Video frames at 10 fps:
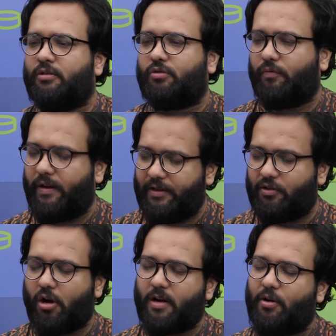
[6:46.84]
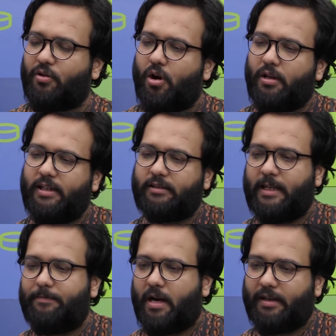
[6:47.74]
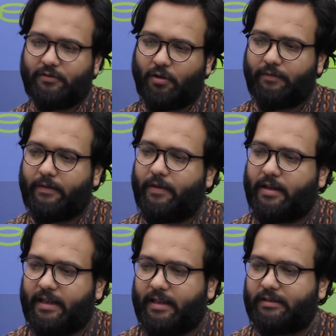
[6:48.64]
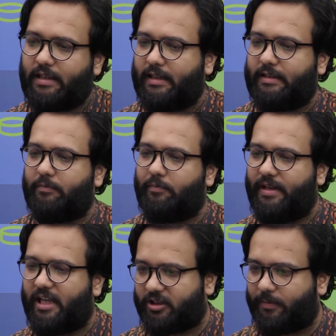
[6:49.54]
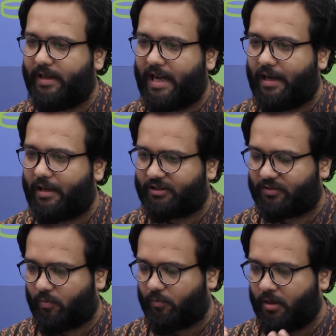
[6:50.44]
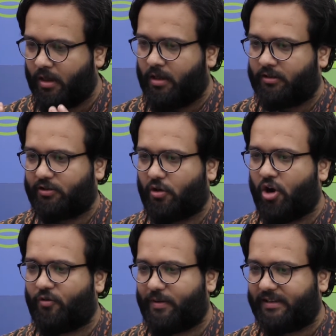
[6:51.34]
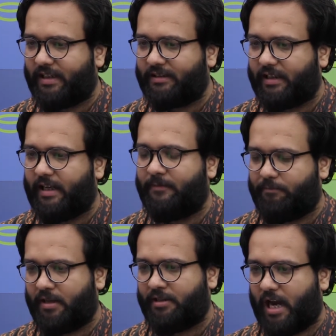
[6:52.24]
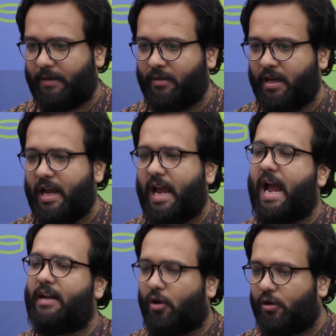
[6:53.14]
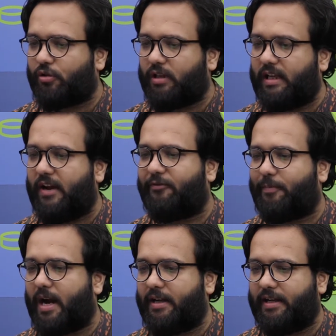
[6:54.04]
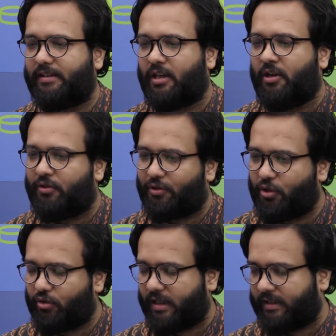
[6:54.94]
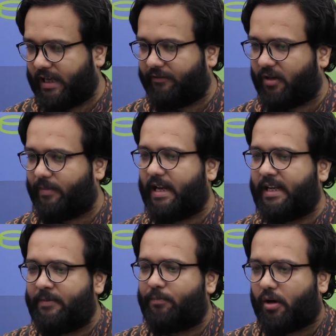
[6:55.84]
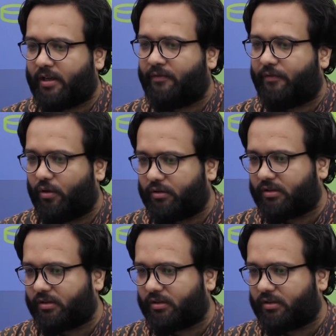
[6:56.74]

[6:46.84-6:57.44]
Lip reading: So when we talk about all these three parties, what we forget is that BSP had a strong presence in Punjab and also the left parties. Do you think they will be any important force?